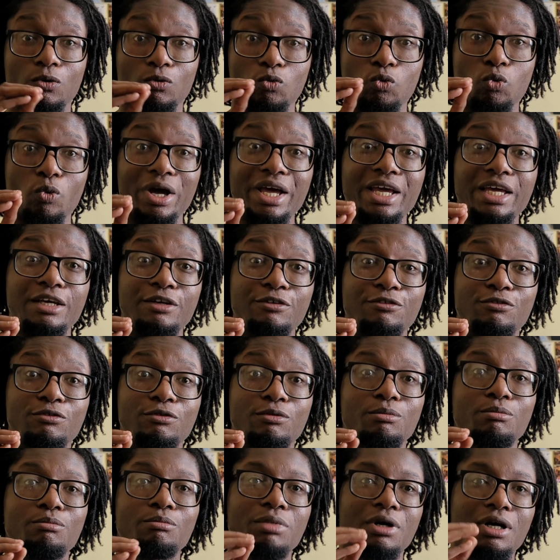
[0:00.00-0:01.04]
wave
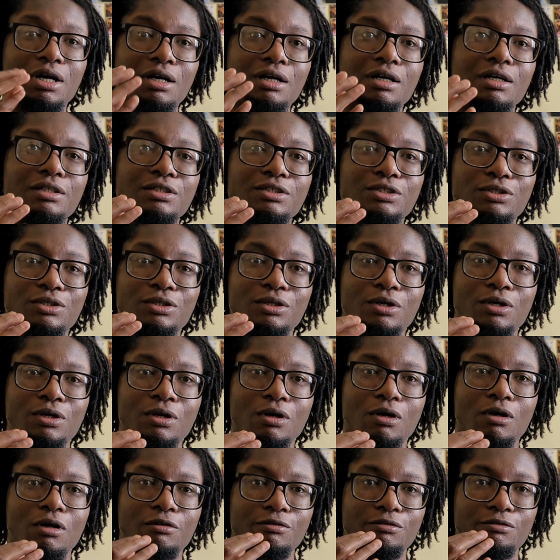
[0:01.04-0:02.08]
part
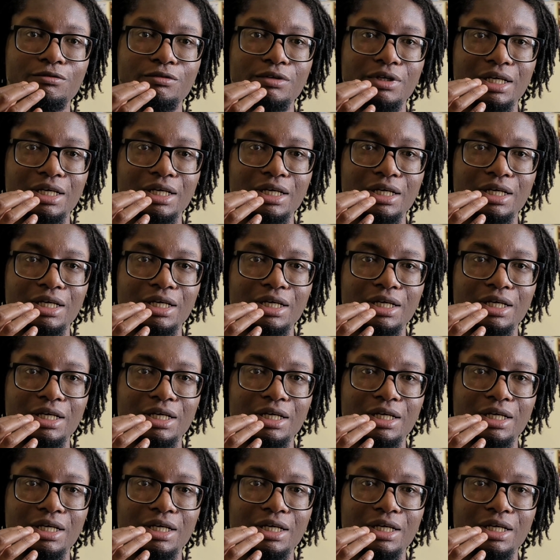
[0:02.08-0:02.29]
of